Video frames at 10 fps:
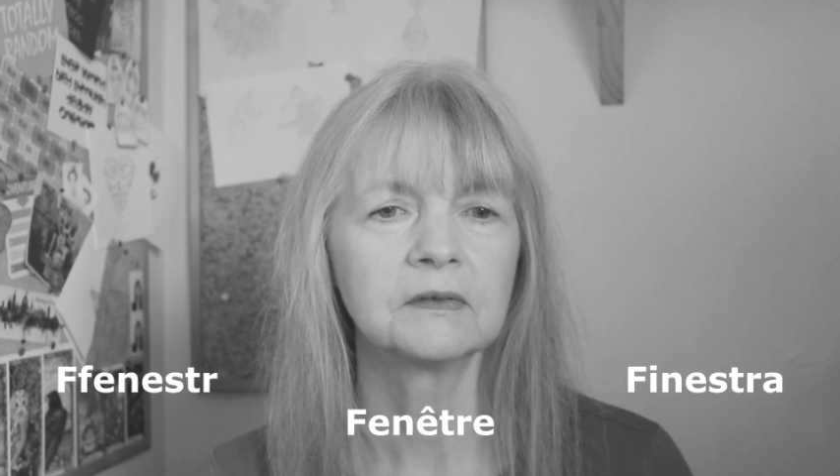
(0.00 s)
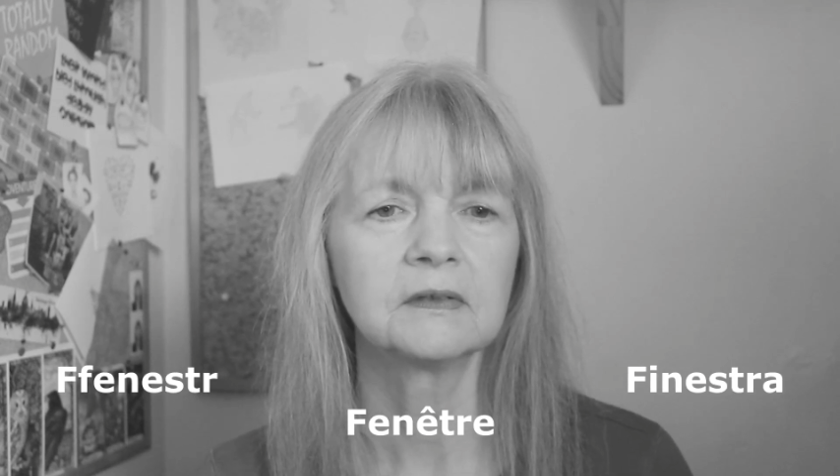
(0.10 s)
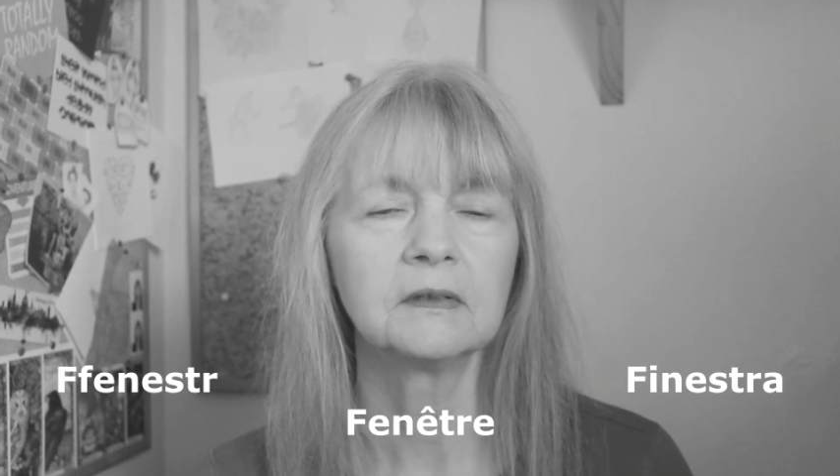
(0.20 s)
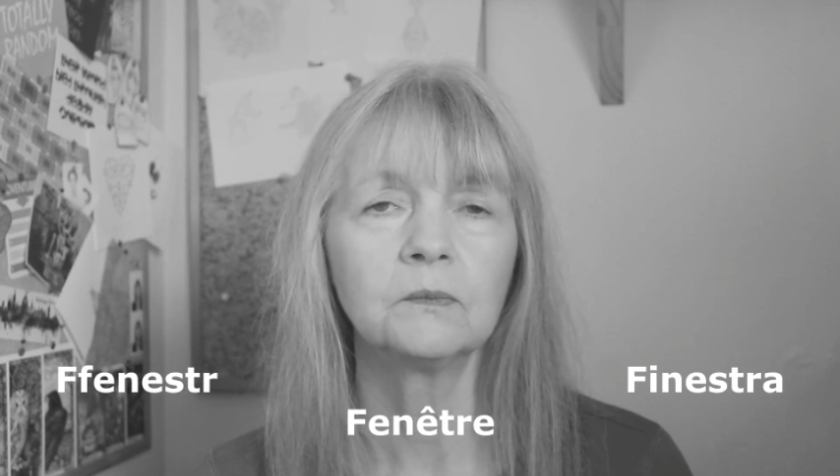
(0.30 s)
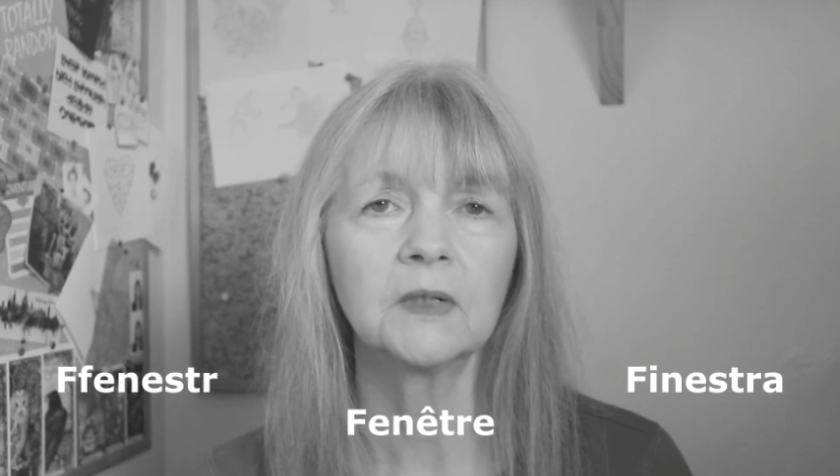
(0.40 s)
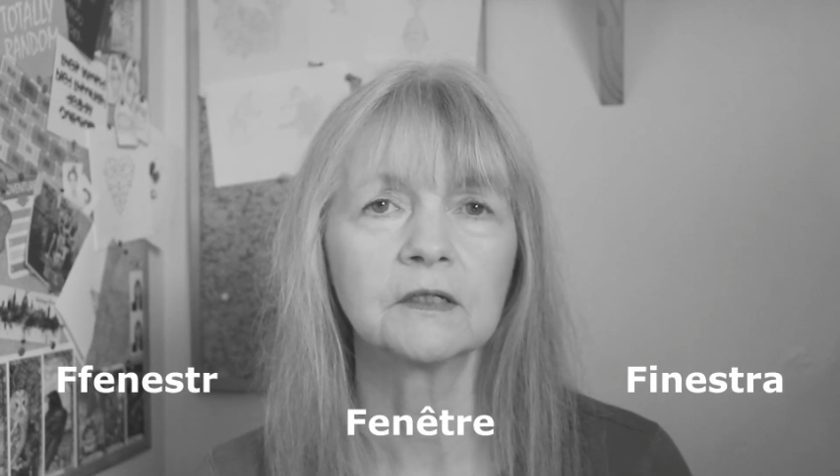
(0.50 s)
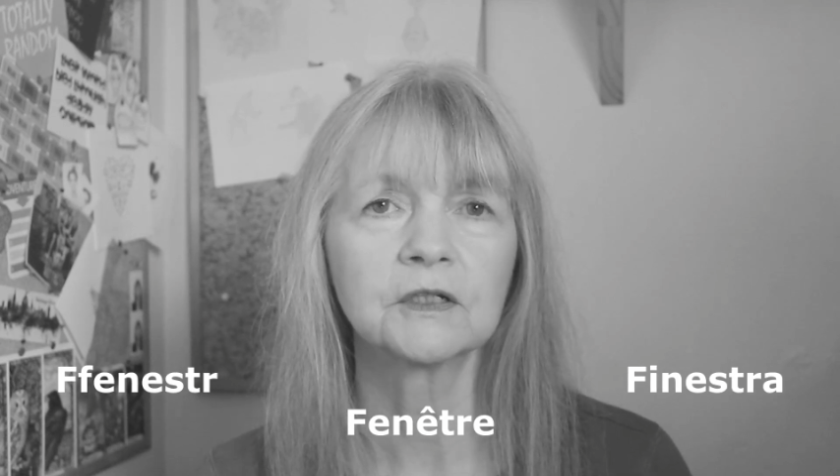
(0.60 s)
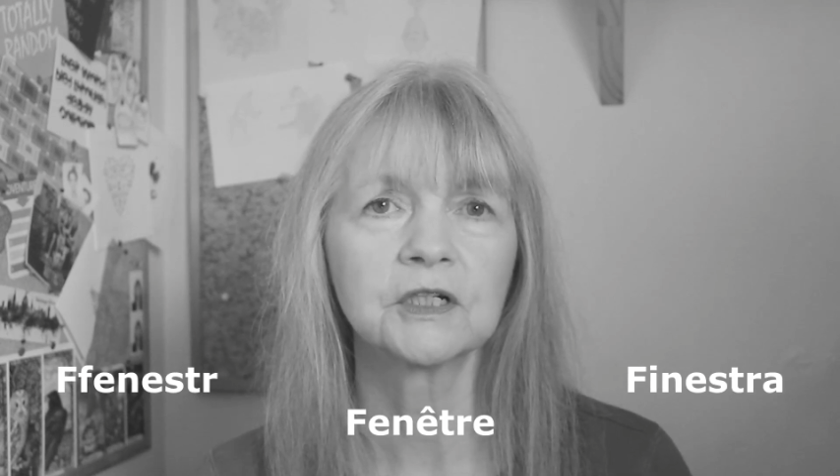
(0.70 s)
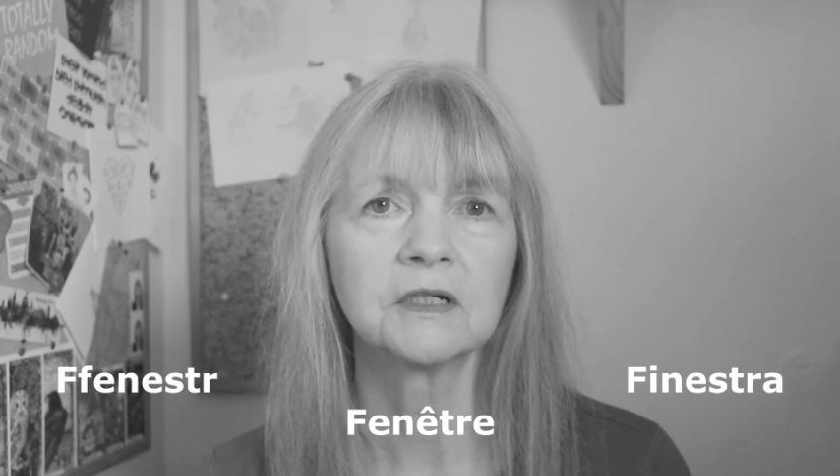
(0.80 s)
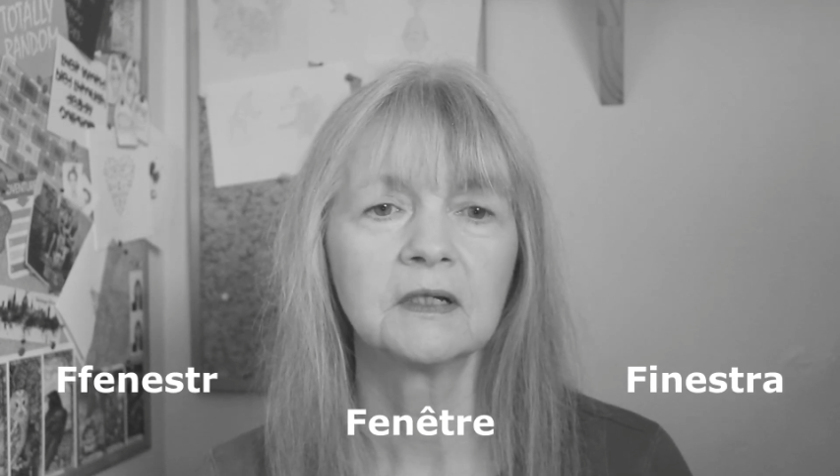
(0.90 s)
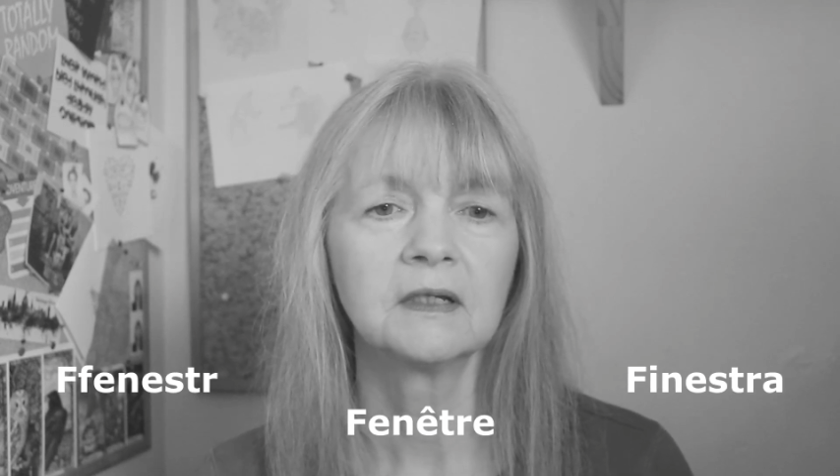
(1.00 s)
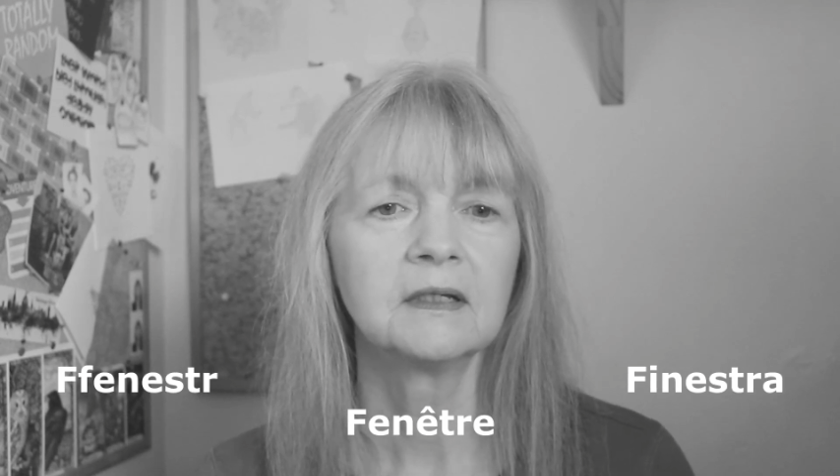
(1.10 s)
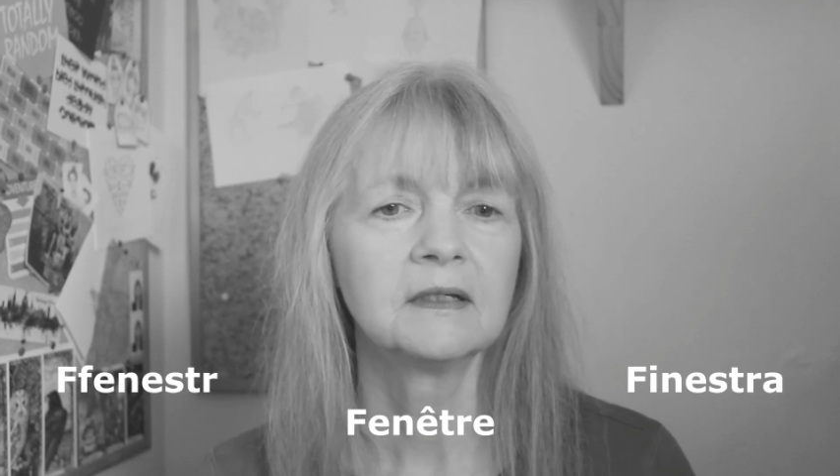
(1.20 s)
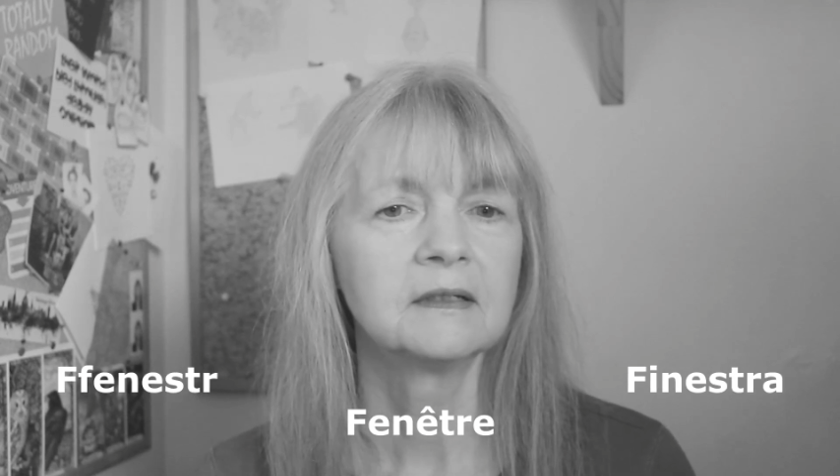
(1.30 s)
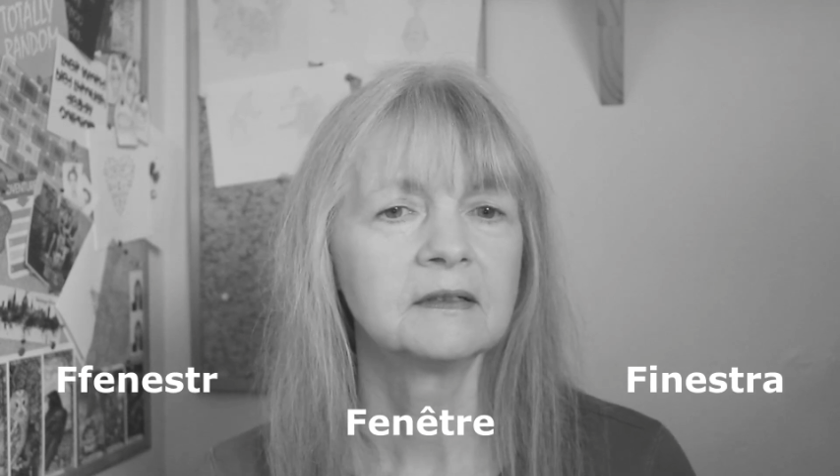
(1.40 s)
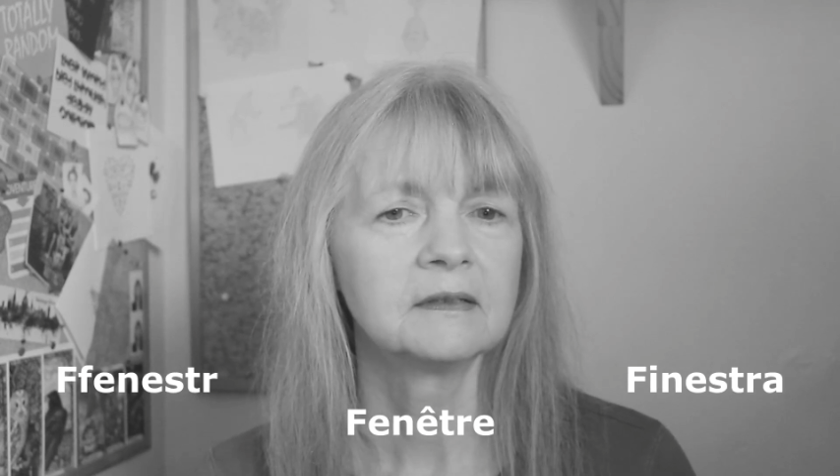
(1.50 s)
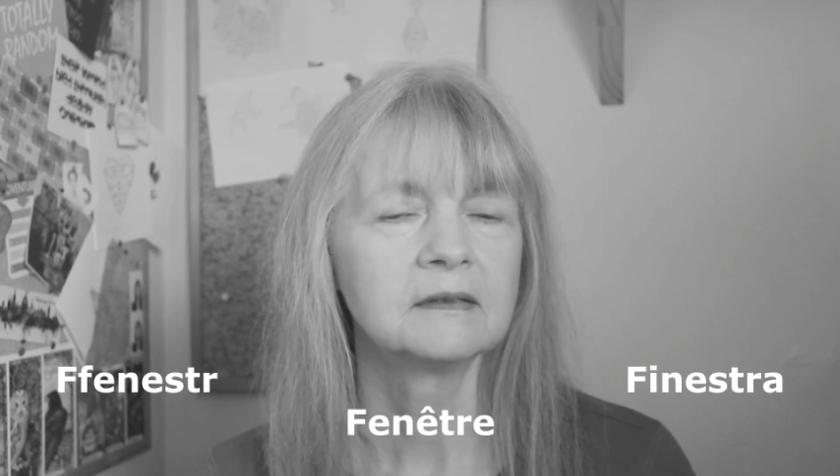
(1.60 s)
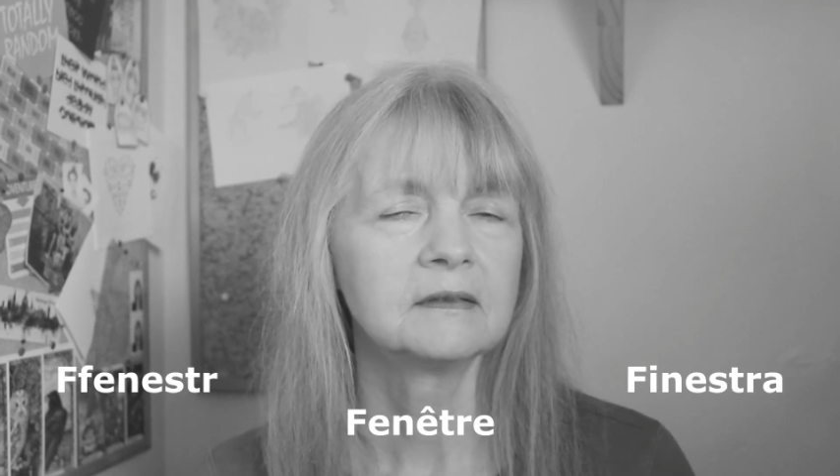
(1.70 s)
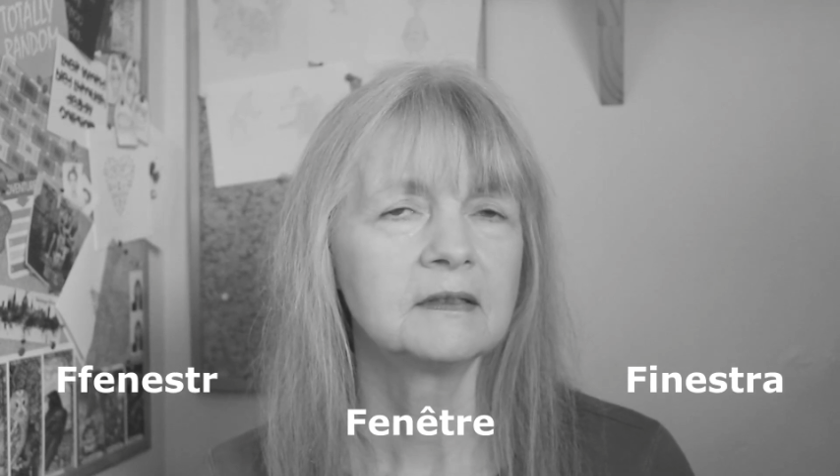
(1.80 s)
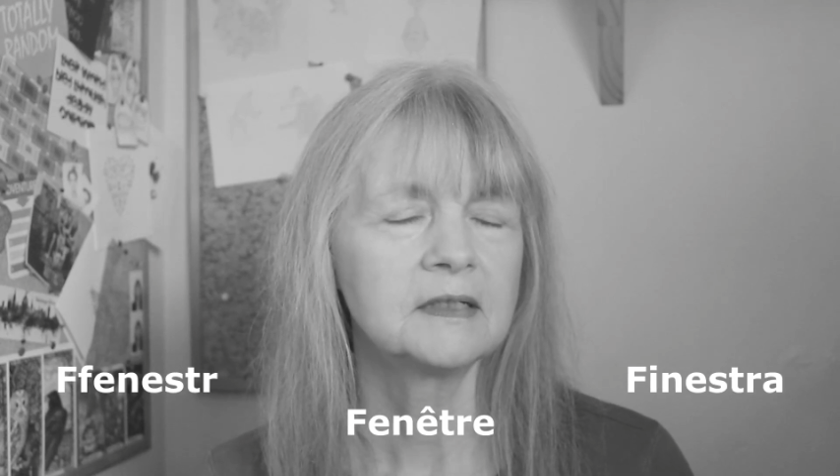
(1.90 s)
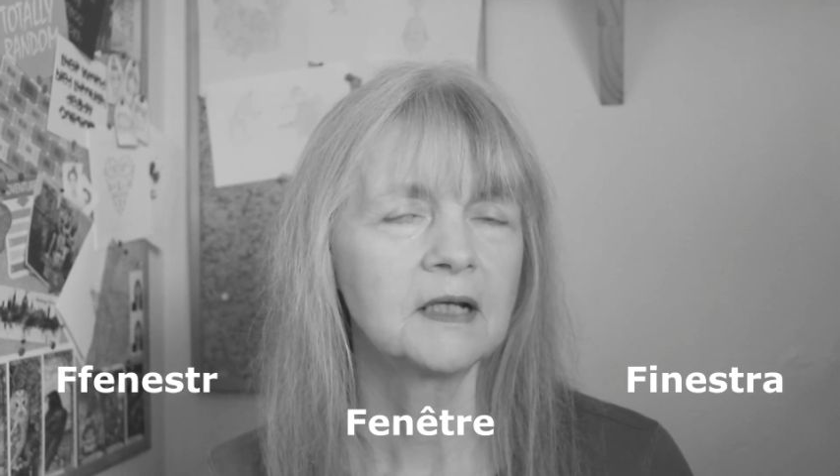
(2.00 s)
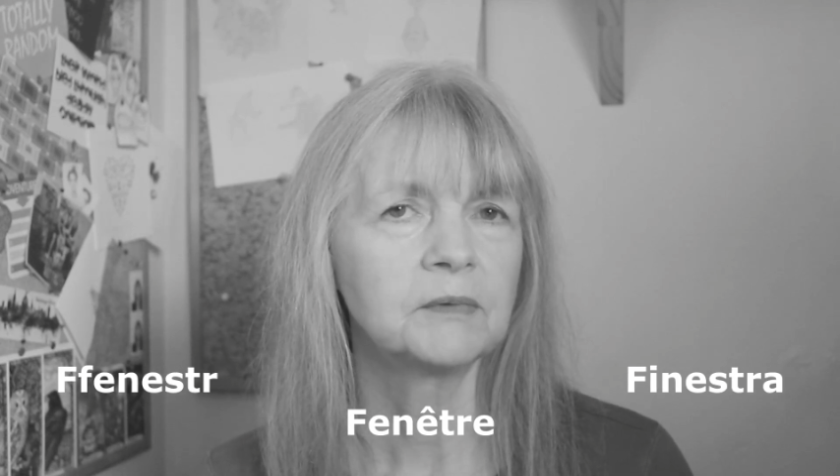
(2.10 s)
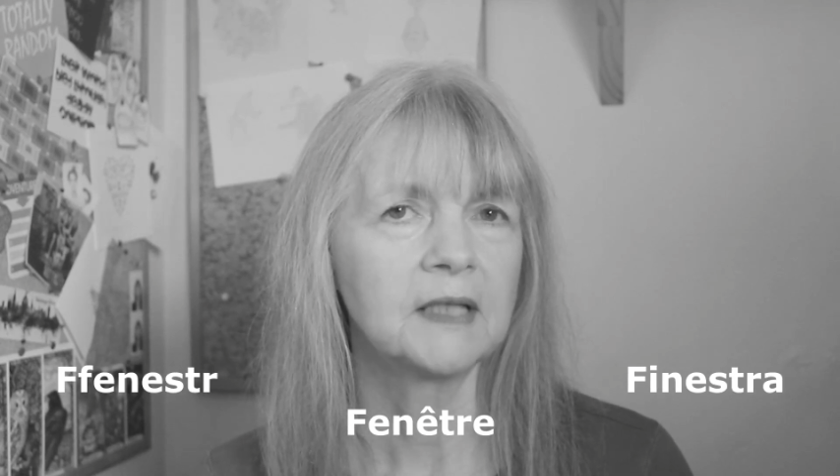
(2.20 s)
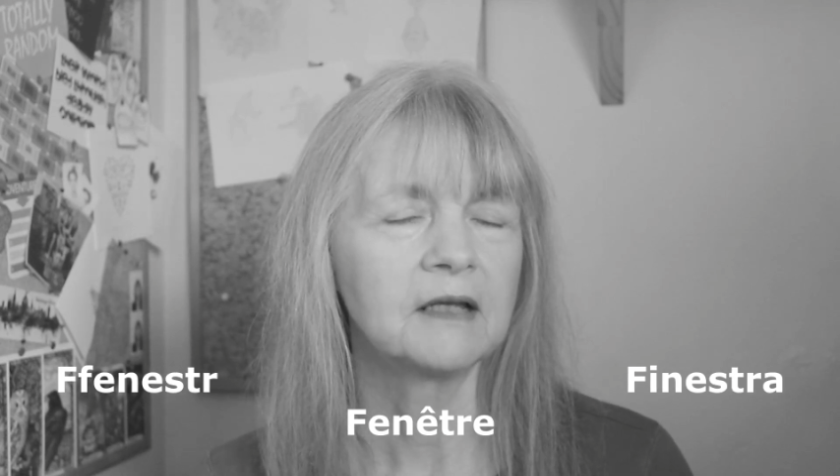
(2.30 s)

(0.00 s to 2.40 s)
in Welsh. The double F